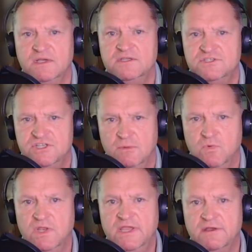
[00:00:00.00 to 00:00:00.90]
Some
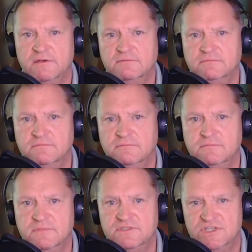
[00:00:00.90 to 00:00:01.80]
will hear,
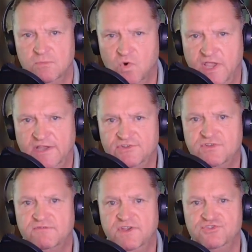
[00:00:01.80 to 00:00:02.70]
some will catch
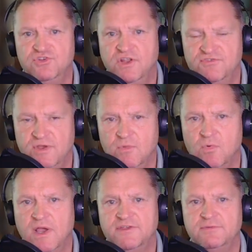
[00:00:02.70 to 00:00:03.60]
the vision, and some will
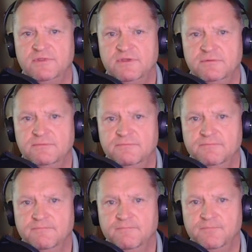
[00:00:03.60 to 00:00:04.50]
rise with you.
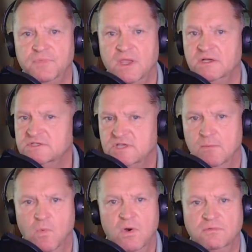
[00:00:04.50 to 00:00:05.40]

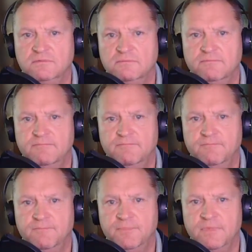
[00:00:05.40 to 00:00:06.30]
Some won't.
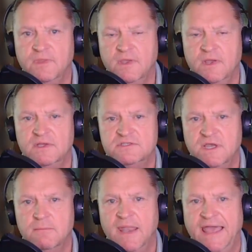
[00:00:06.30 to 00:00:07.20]

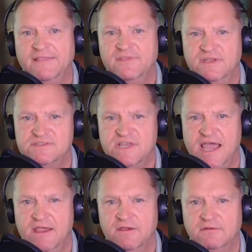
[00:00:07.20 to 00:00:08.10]
Some lack the
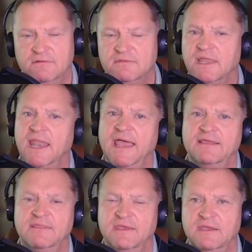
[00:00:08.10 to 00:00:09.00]
desire, they lack
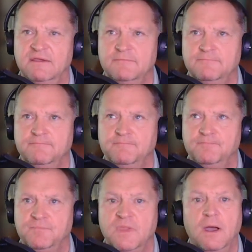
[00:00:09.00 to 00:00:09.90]
the
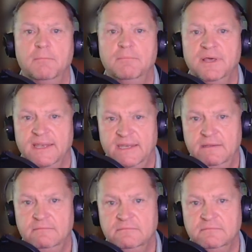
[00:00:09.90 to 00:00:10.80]
ability,
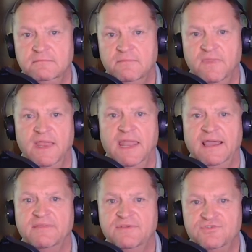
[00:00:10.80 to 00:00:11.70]
they
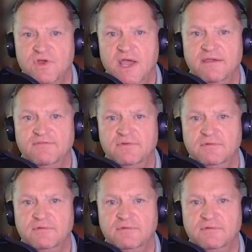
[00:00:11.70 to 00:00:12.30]
lack the drive.